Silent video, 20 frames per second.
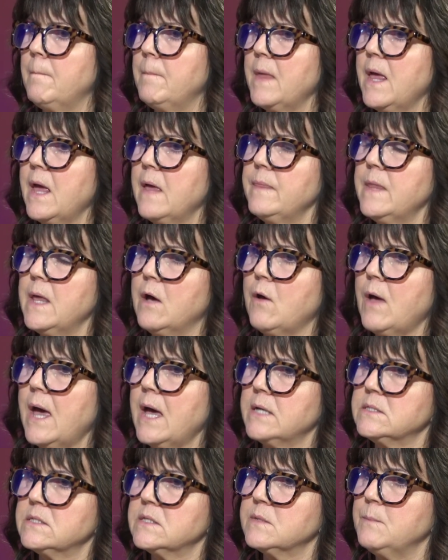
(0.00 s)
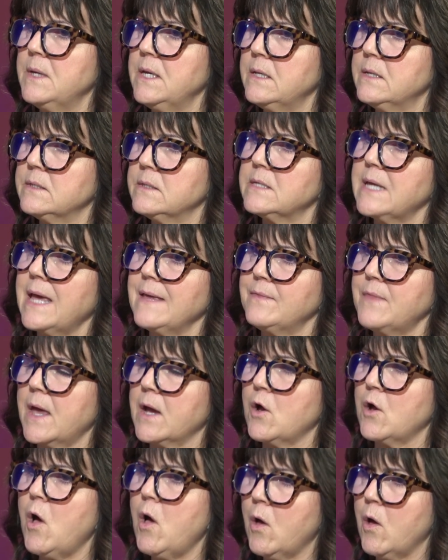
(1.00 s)
And they'll ask me to take that
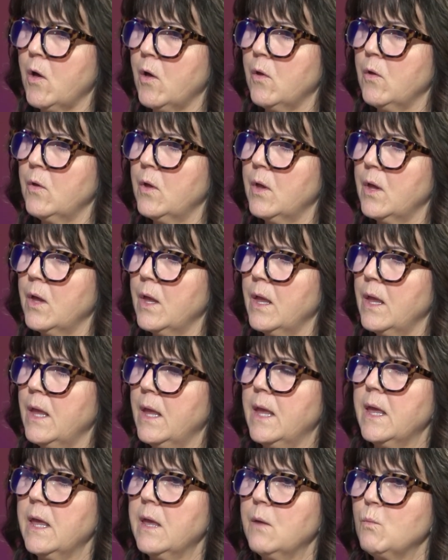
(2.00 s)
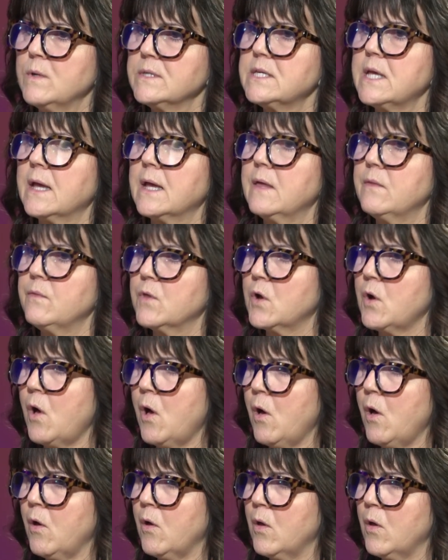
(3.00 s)
call. And once I get the
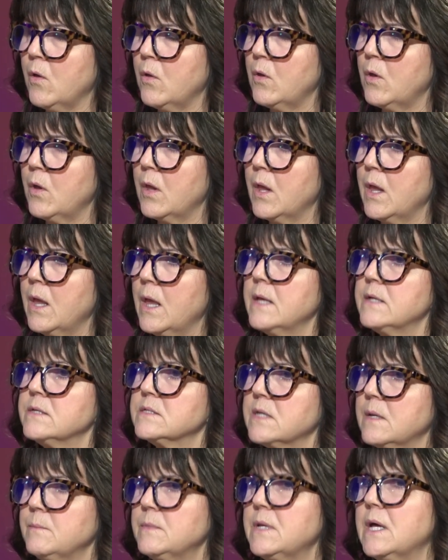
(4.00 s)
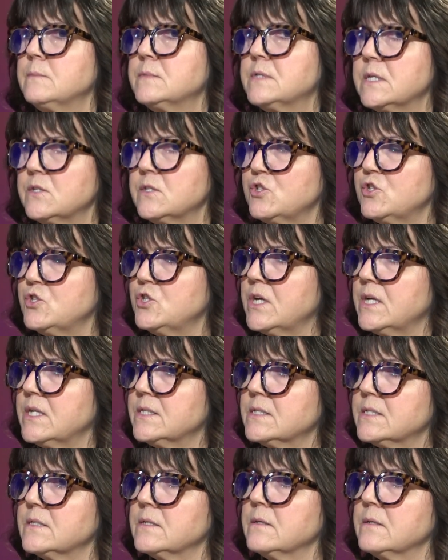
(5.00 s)
call, sometimes it's
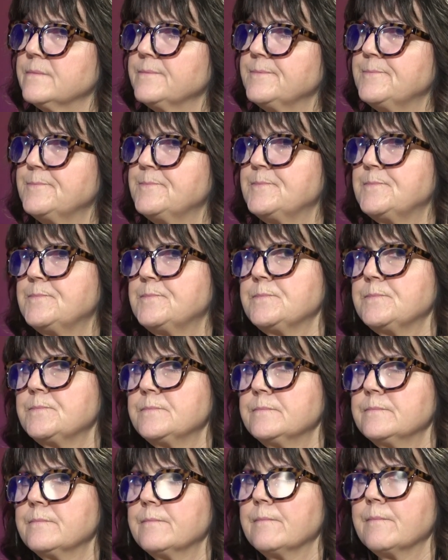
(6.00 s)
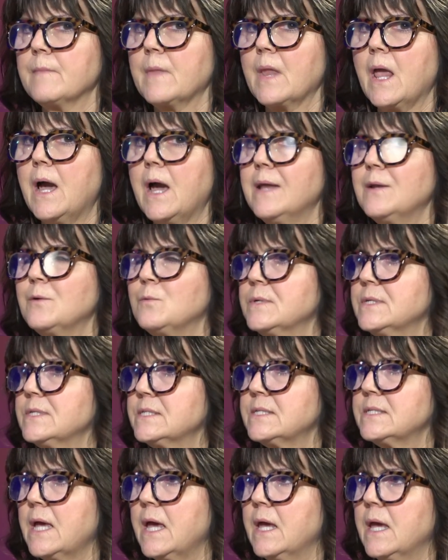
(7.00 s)
just, I don't want to
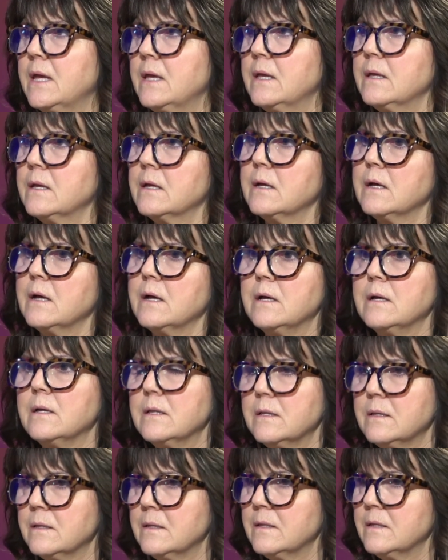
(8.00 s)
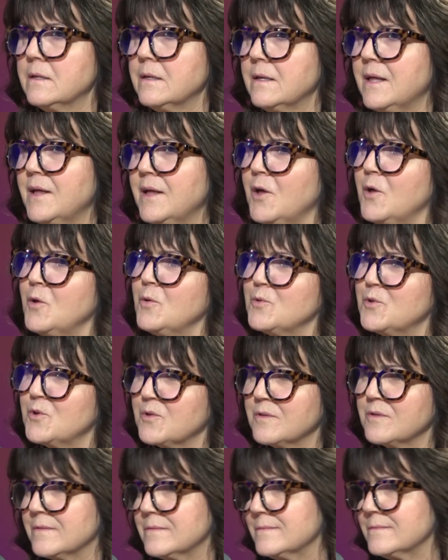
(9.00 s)
say
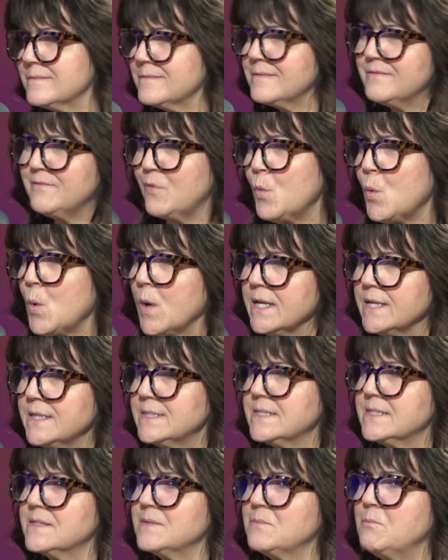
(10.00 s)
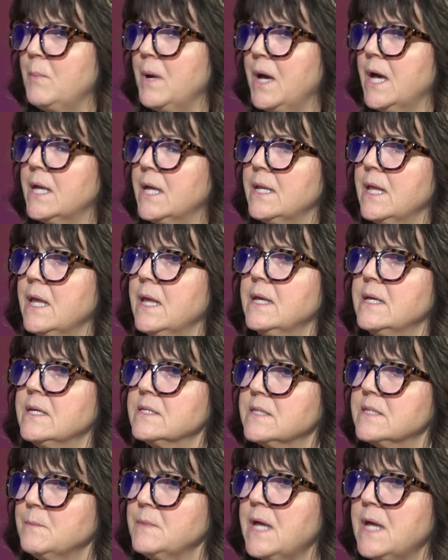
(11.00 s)
older voice, but
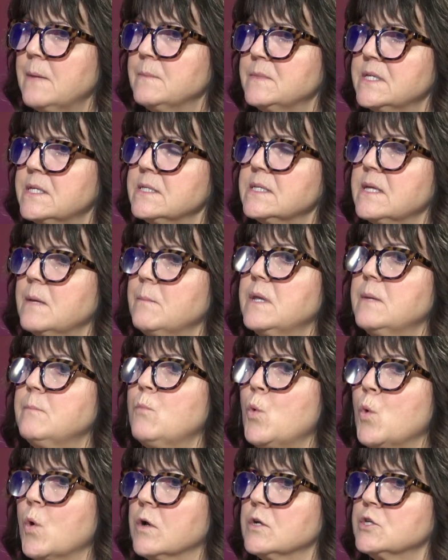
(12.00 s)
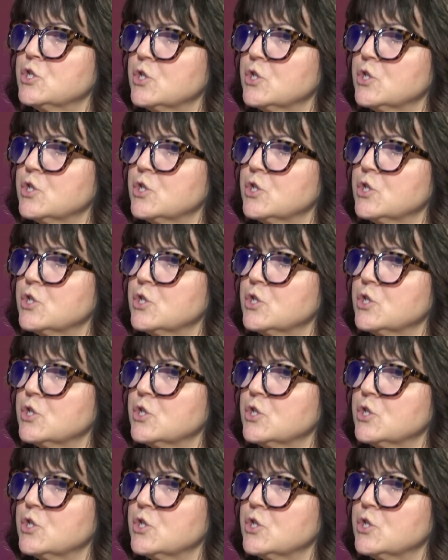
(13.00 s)
sometimes it's somebody more assured.